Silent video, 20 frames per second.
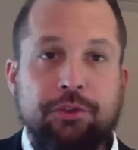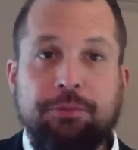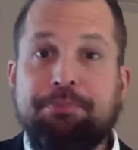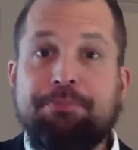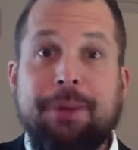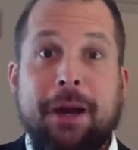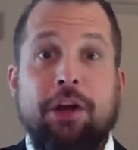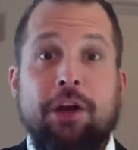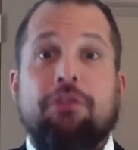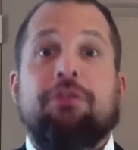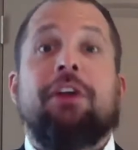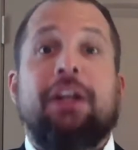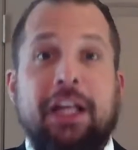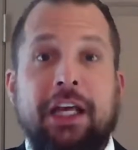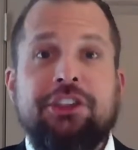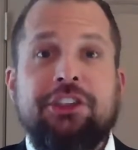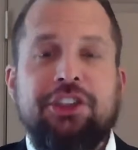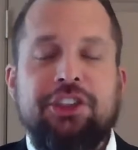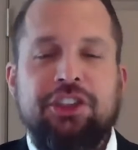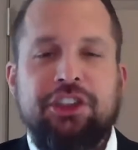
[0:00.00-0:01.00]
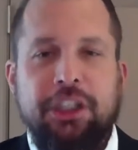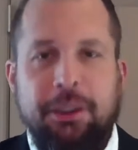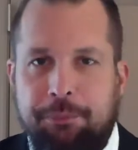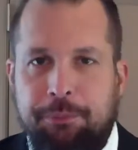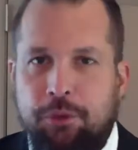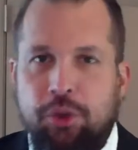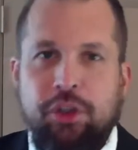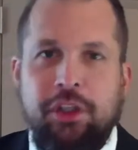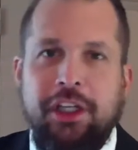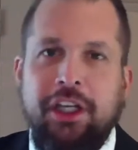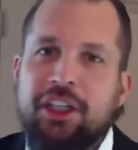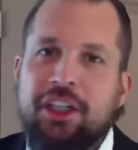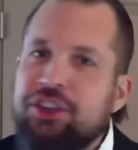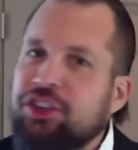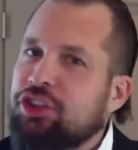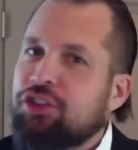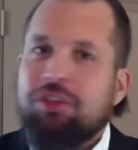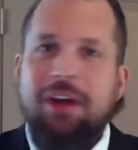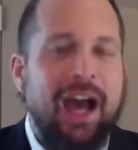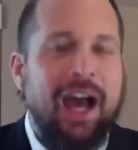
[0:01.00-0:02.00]
better relationship, you need a
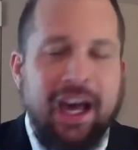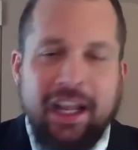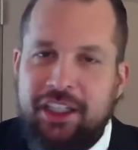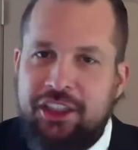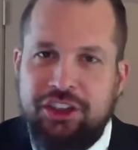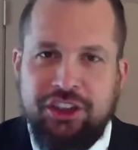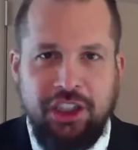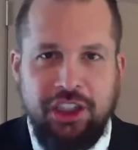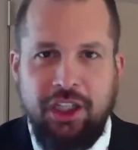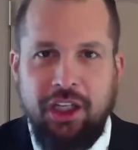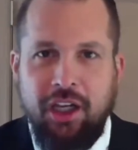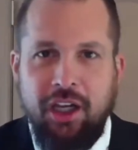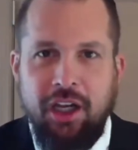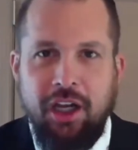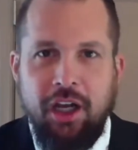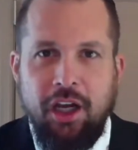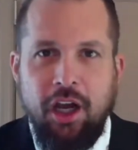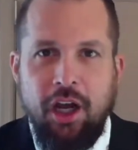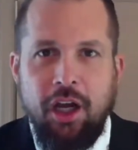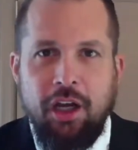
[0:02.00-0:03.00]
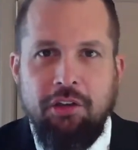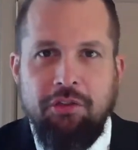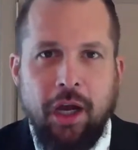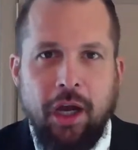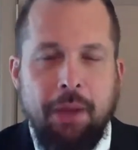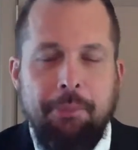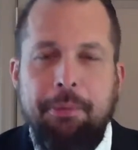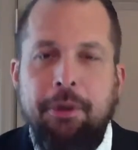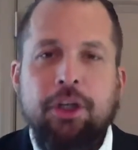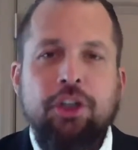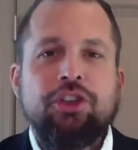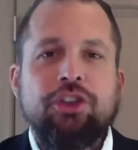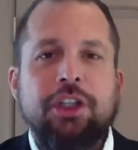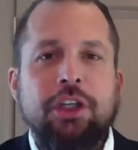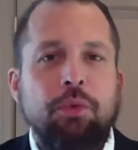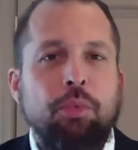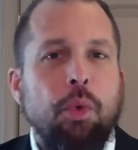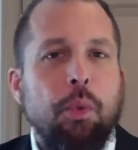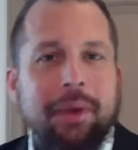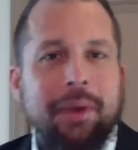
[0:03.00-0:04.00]
strategy, right? Because see,
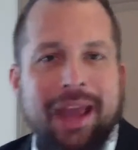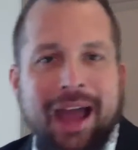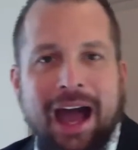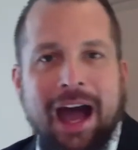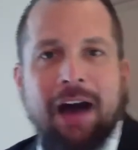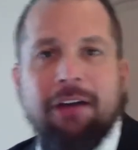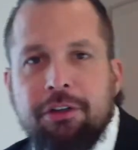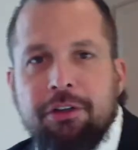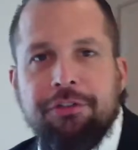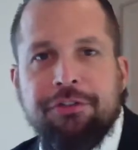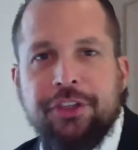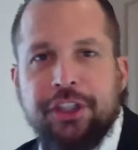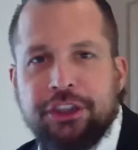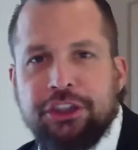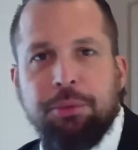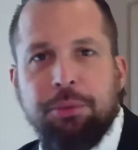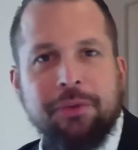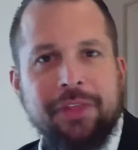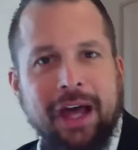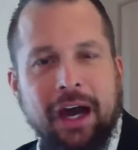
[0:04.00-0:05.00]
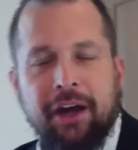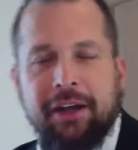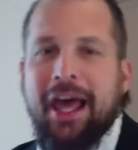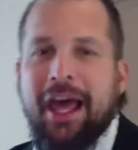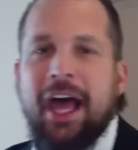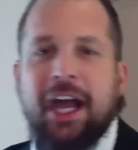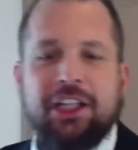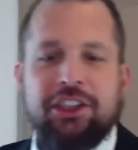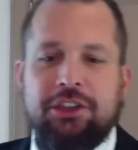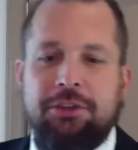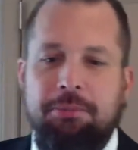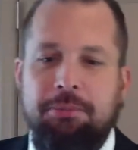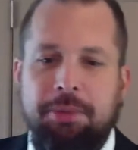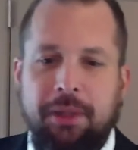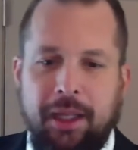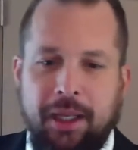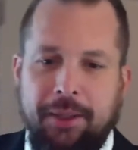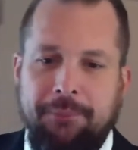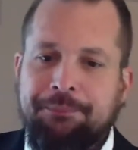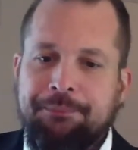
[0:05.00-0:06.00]
when we have a vision without an action
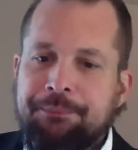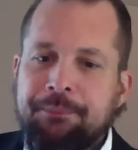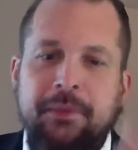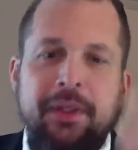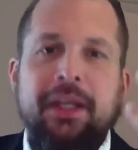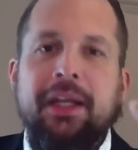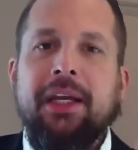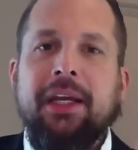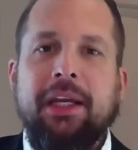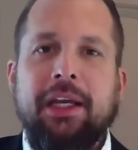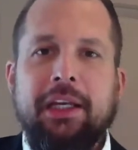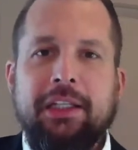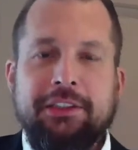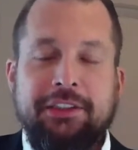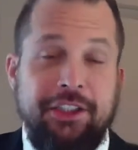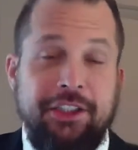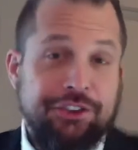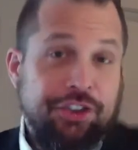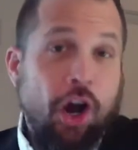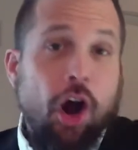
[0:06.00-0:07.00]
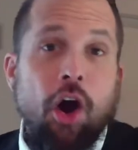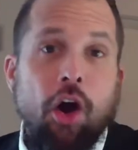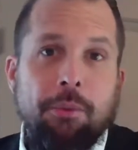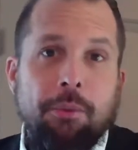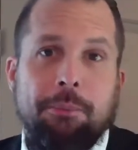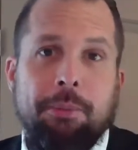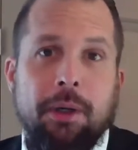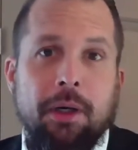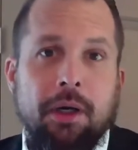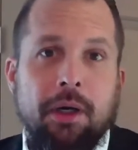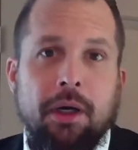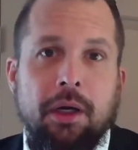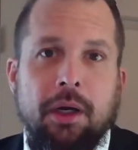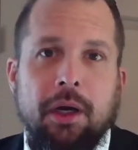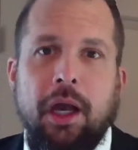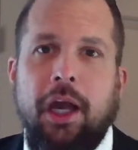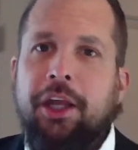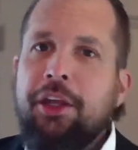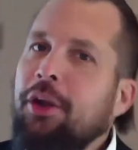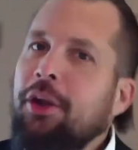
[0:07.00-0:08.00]
plan, it's hope.
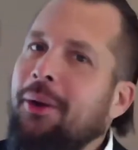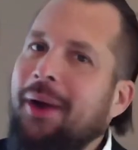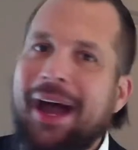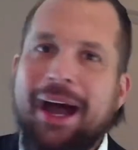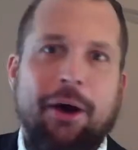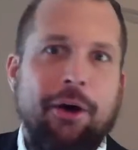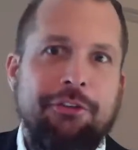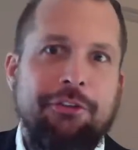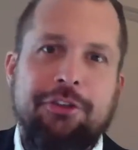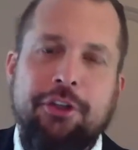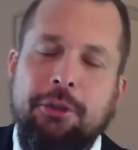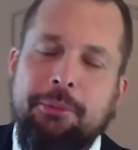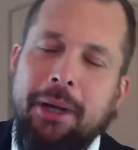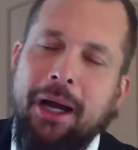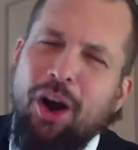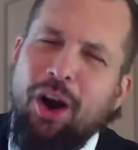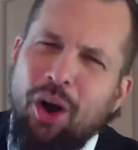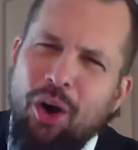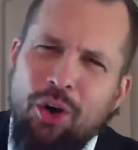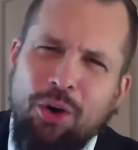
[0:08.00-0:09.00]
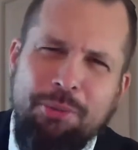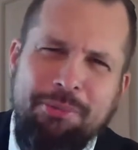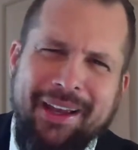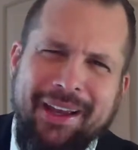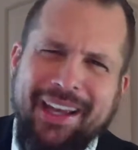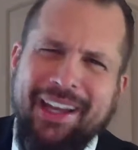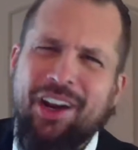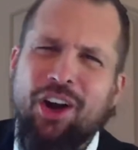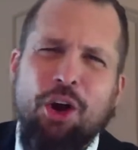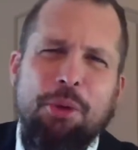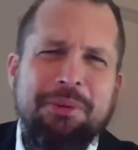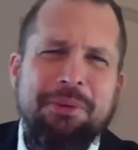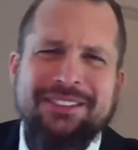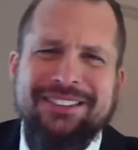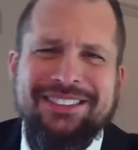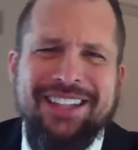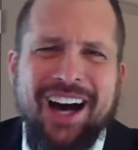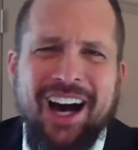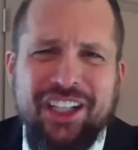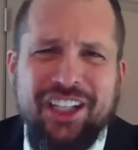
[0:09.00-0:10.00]
And you know how I feel about hope, man. Hope
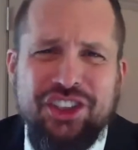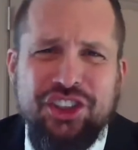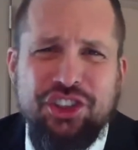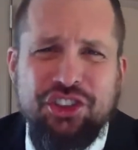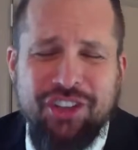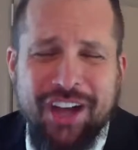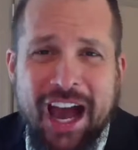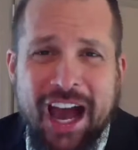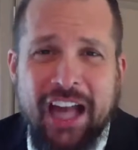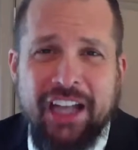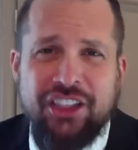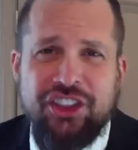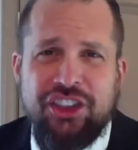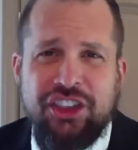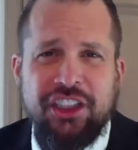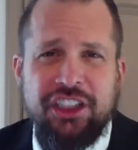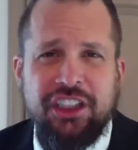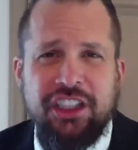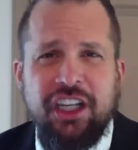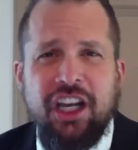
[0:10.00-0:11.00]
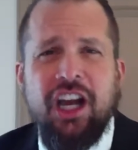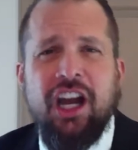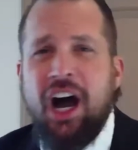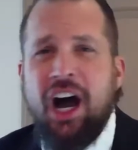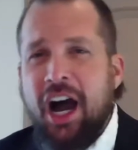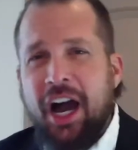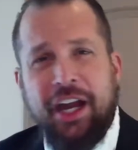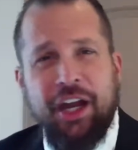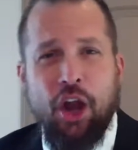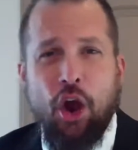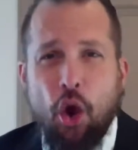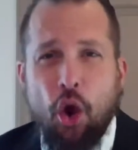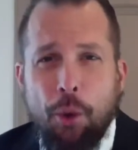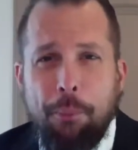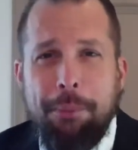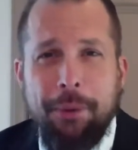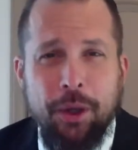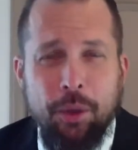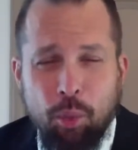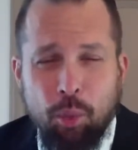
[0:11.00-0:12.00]
is not a strategy. I
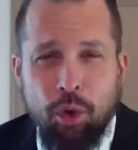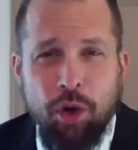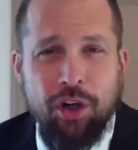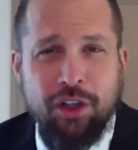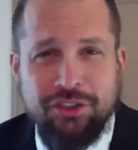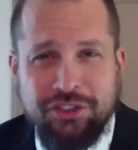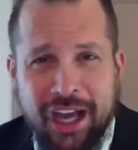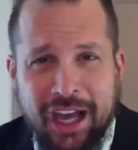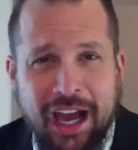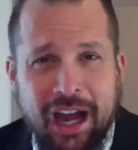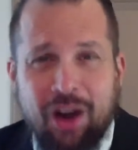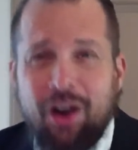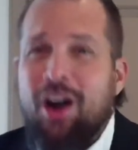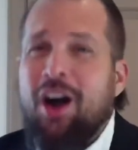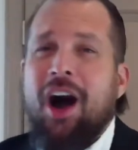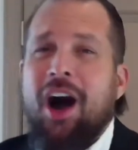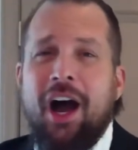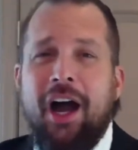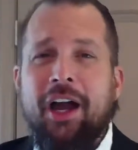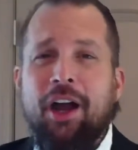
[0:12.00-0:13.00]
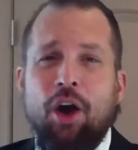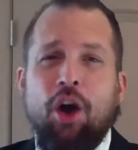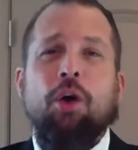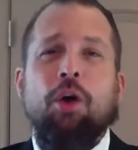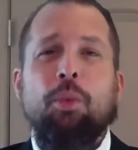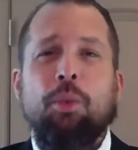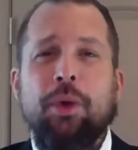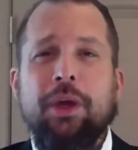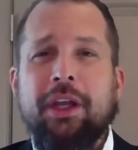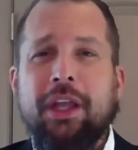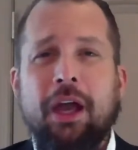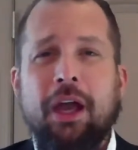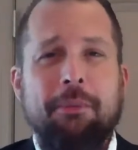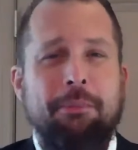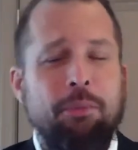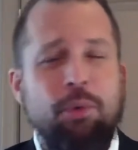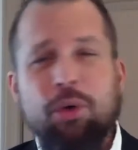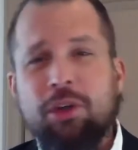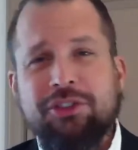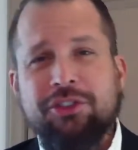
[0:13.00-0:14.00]
hope it works out. I hope we get
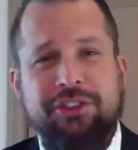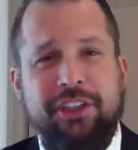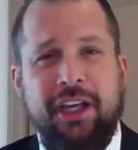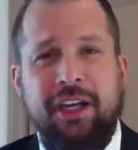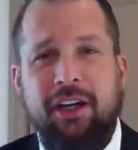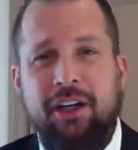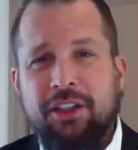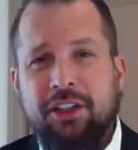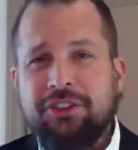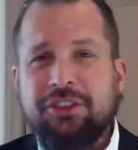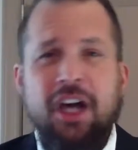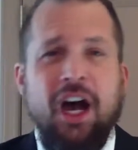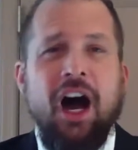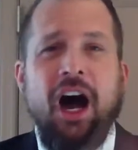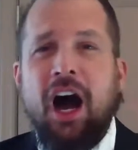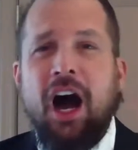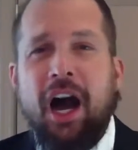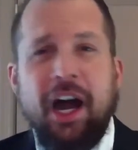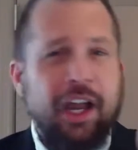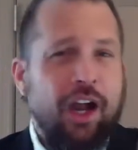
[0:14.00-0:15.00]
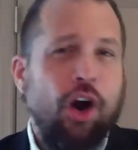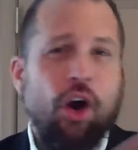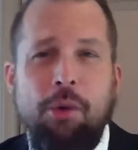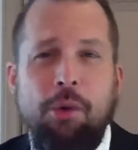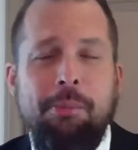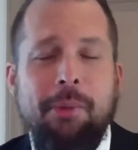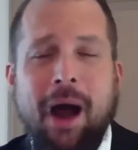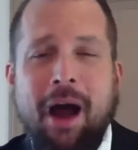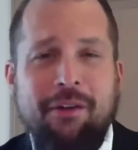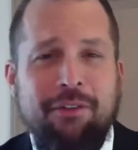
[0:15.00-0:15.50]
more sales. I hope my